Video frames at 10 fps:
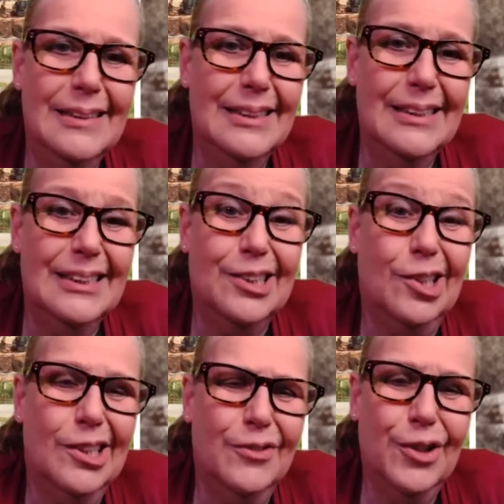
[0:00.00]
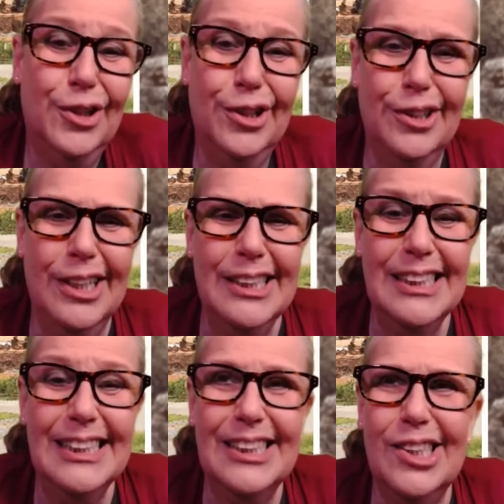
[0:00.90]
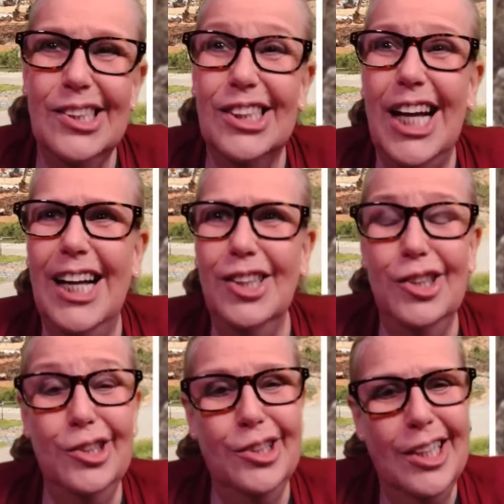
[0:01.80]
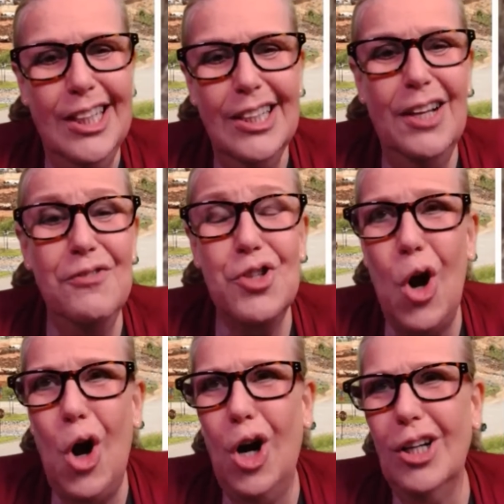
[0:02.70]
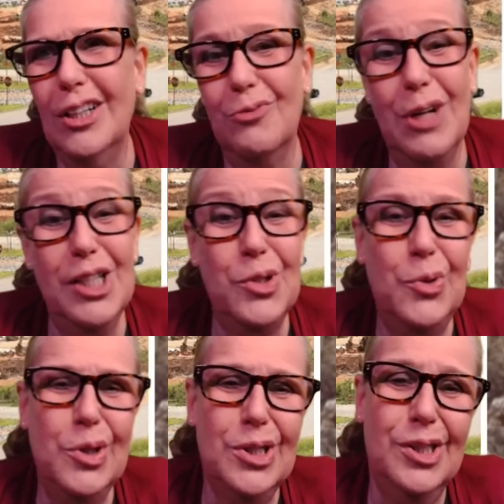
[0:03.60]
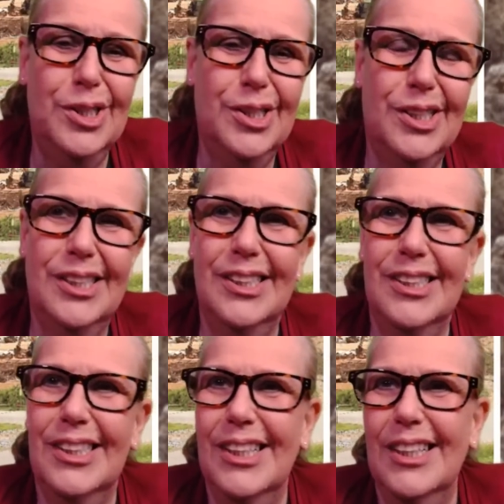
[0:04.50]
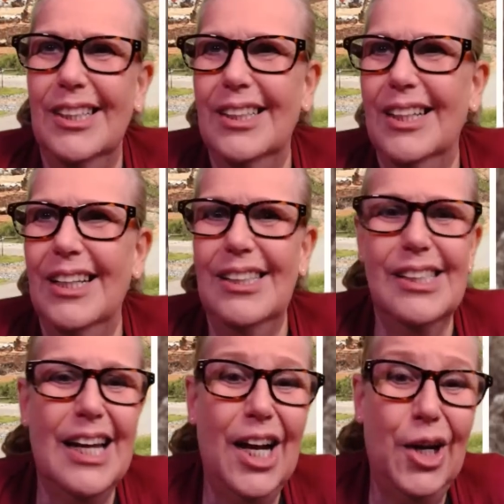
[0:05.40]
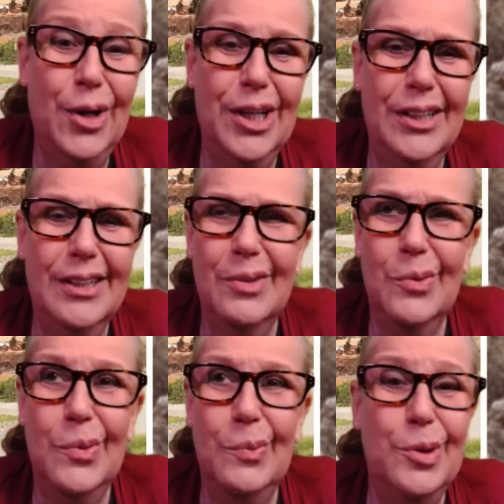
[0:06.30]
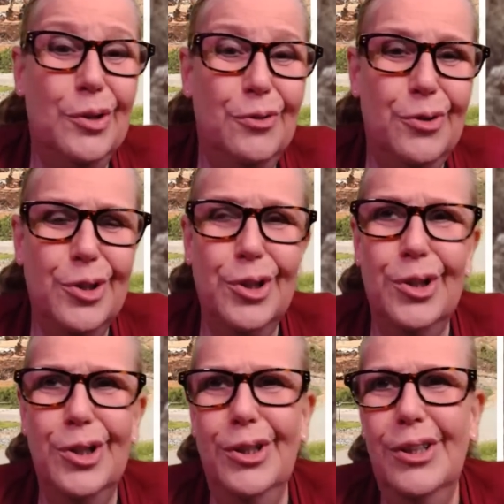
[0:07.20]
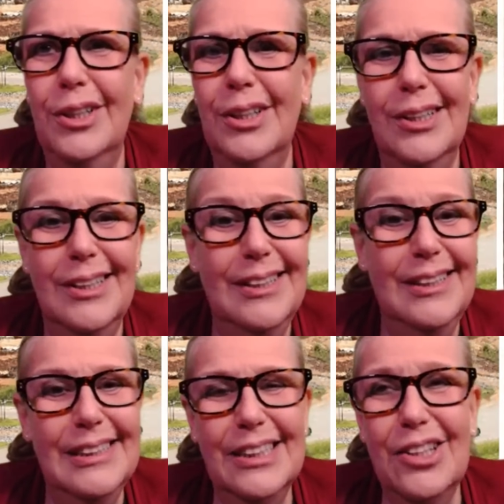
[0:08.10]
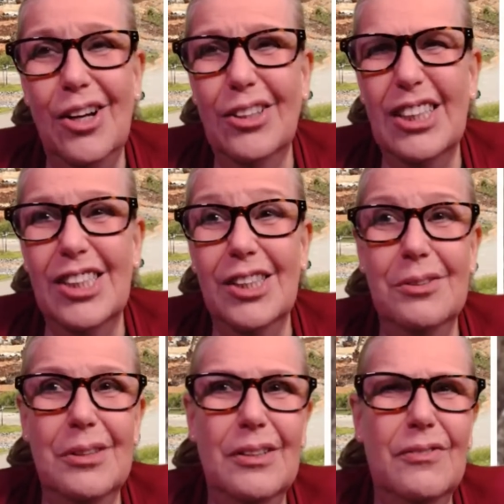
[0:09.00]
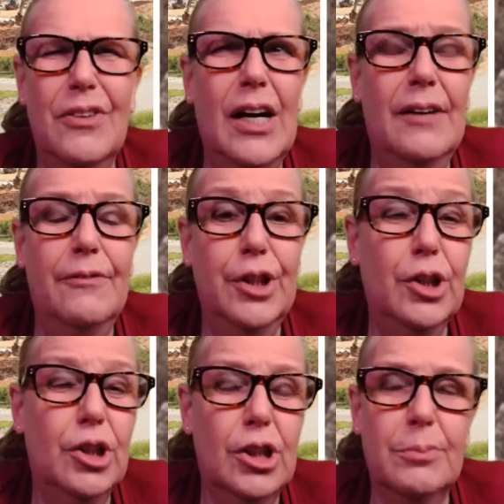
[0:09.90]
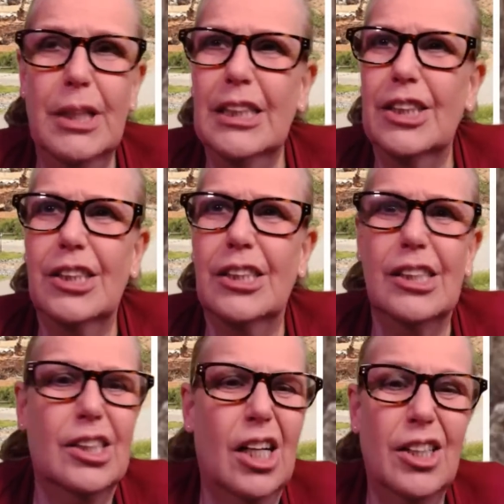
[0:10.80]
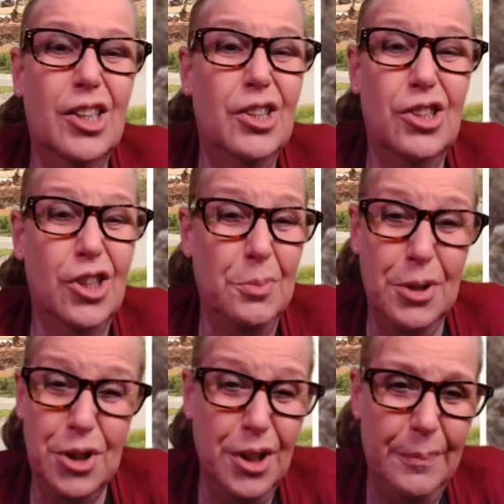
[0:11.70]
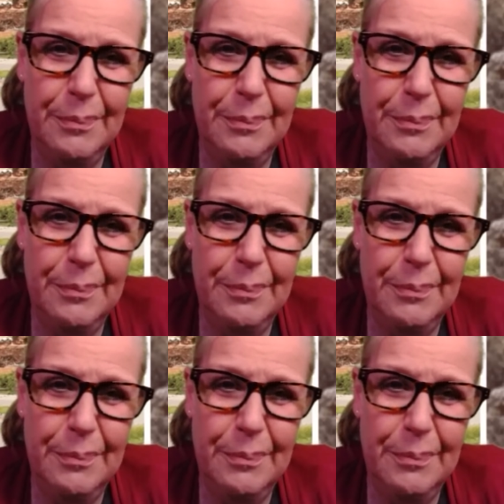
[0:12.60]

the thought of her, this child who loves art and rides horses and and a caring, beautiful girl, the thought that she in five years might just decide to do stupid shit